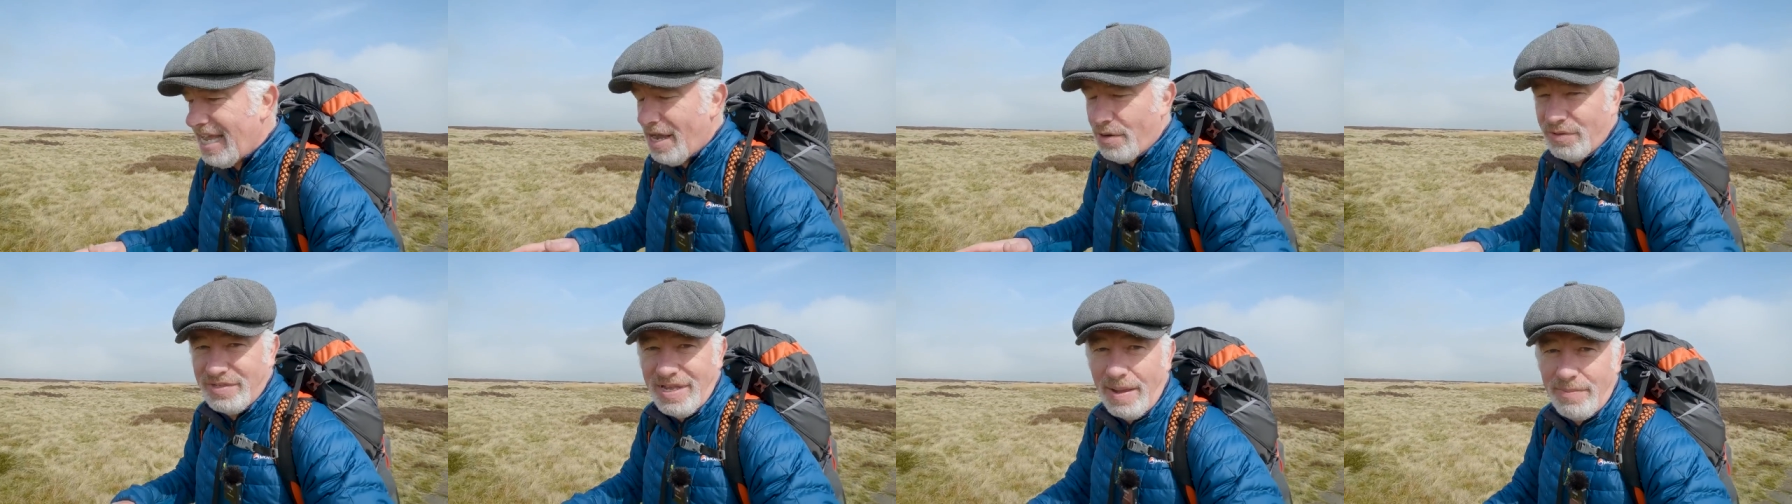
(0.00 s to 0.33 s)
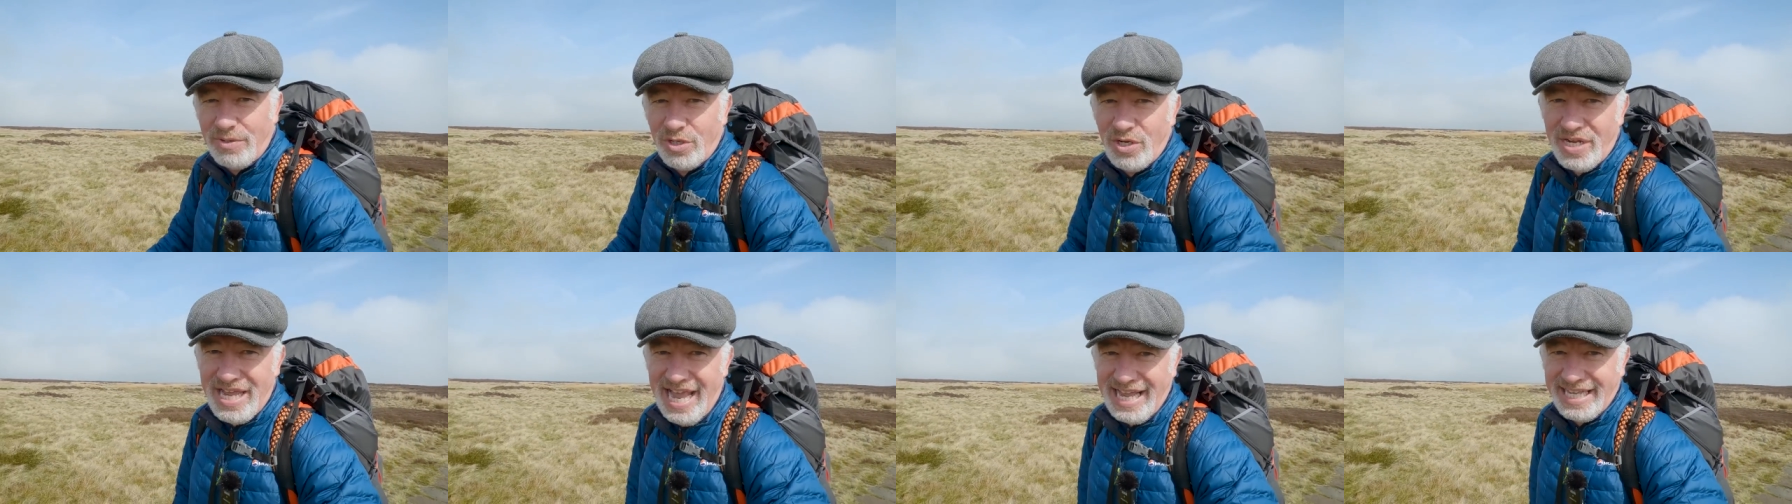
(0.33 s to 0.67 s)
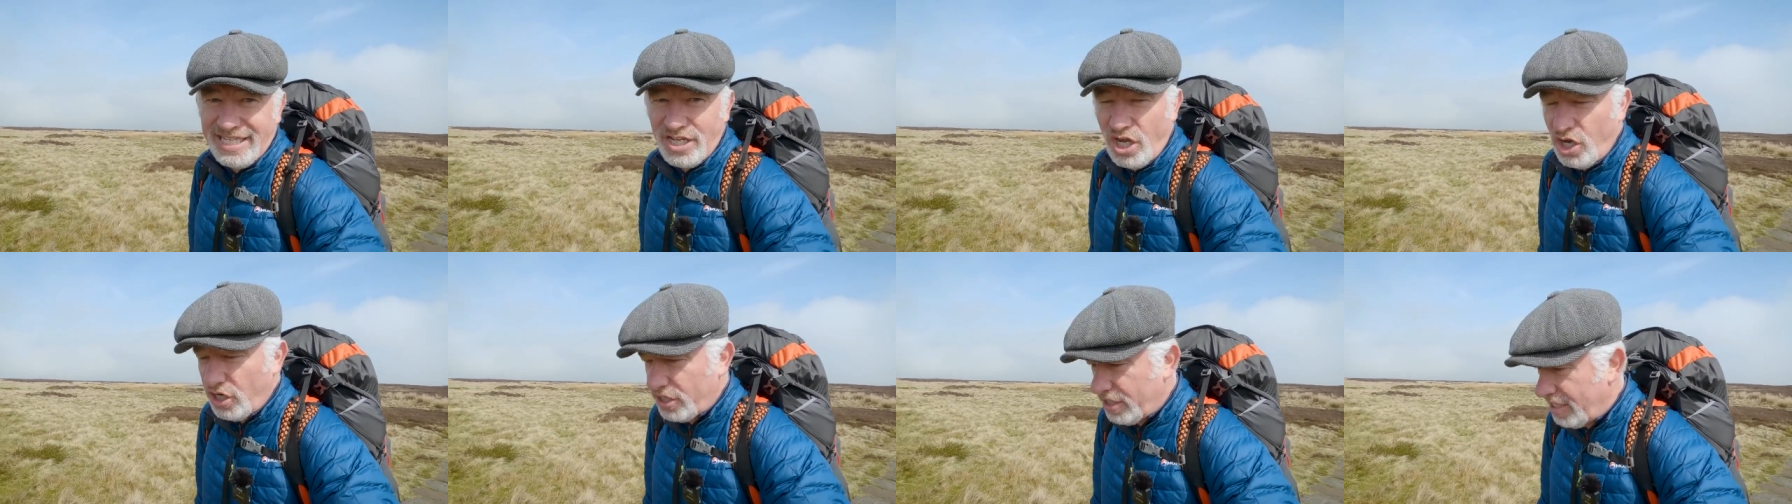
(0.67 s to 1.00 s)
I was absolutely
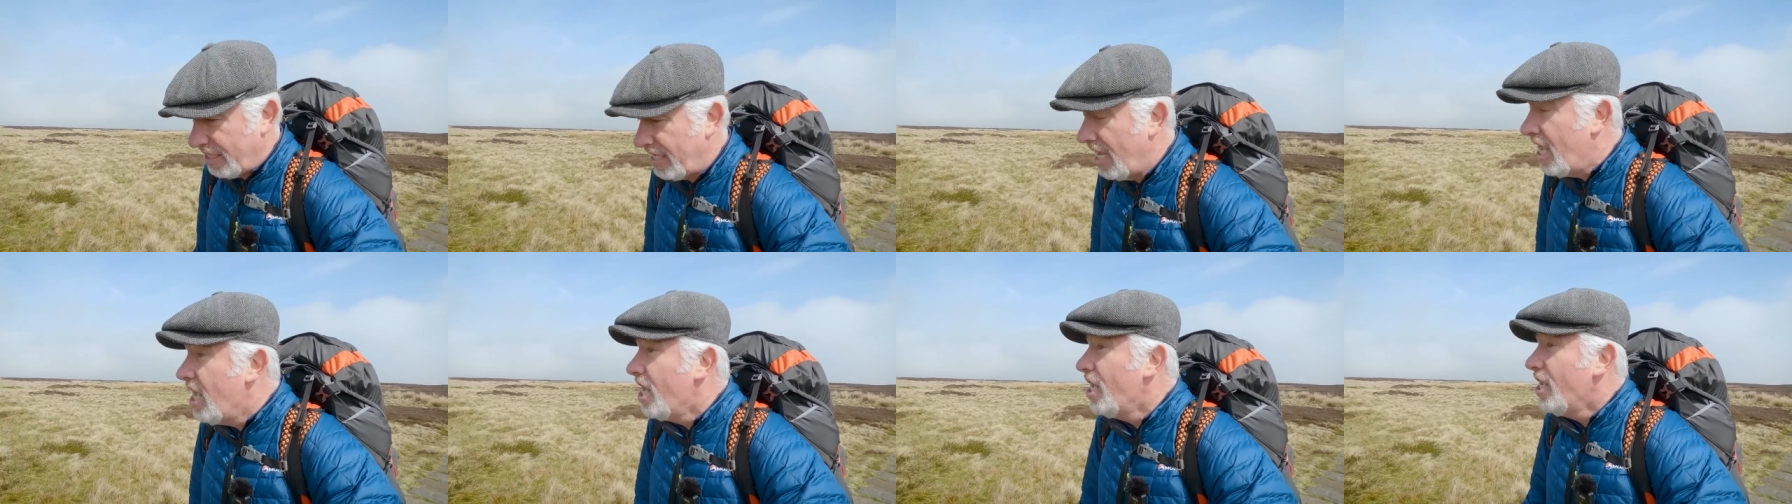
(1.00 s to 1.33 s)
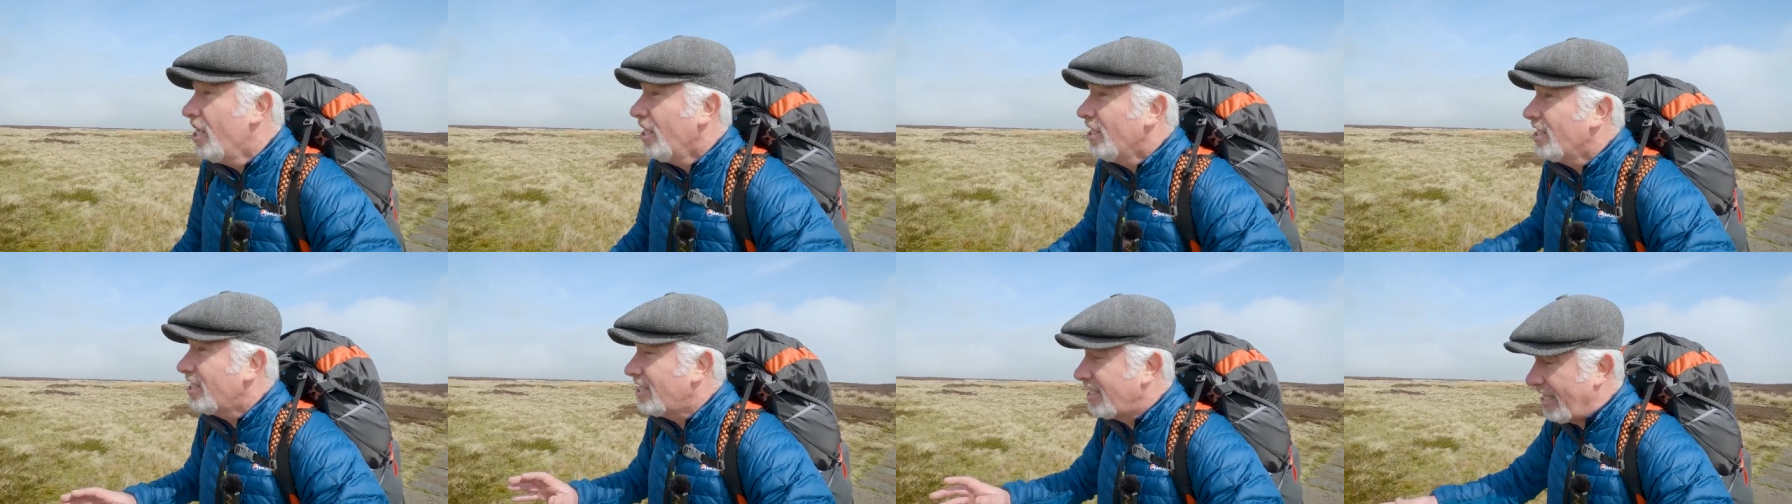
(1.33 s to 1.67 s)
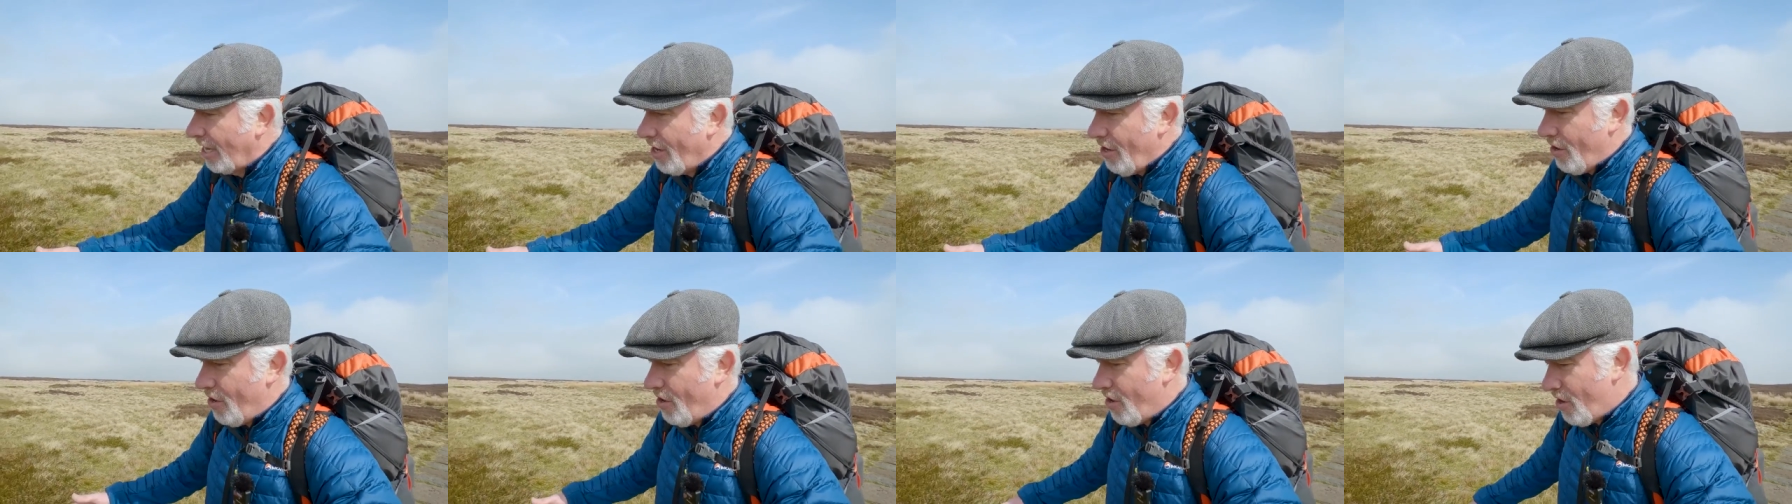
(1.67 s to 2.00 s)
exhausted.
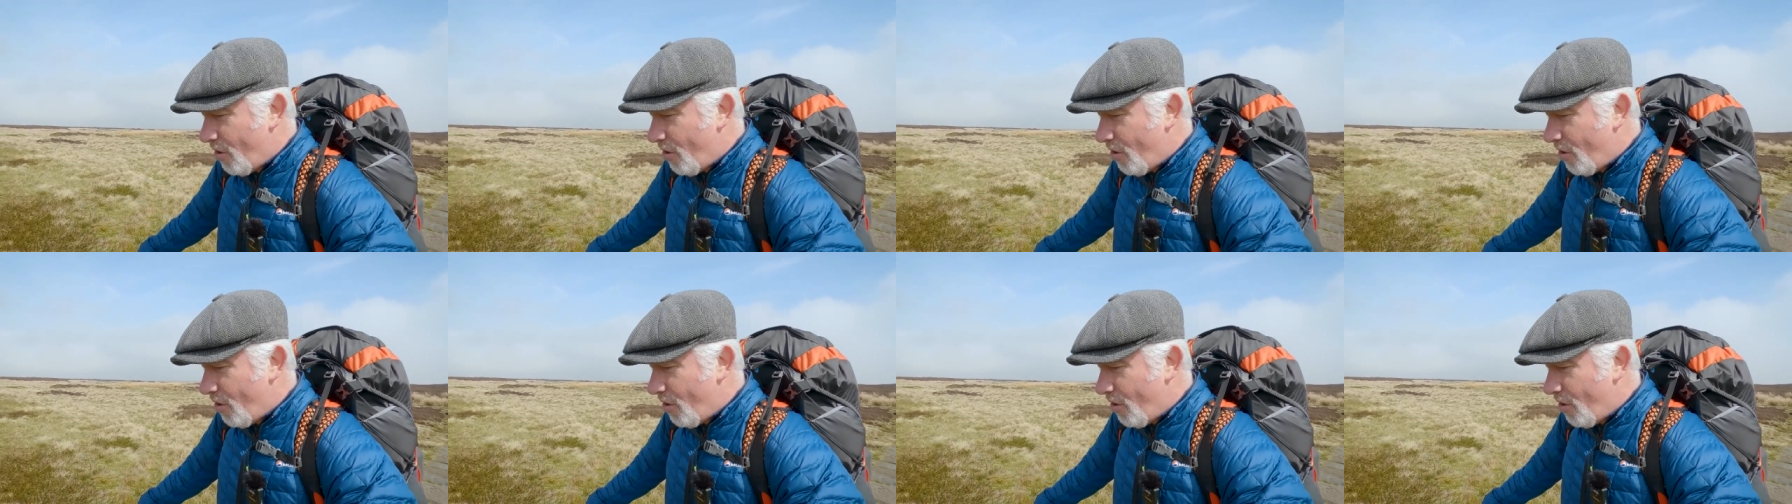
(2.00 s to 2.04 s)
So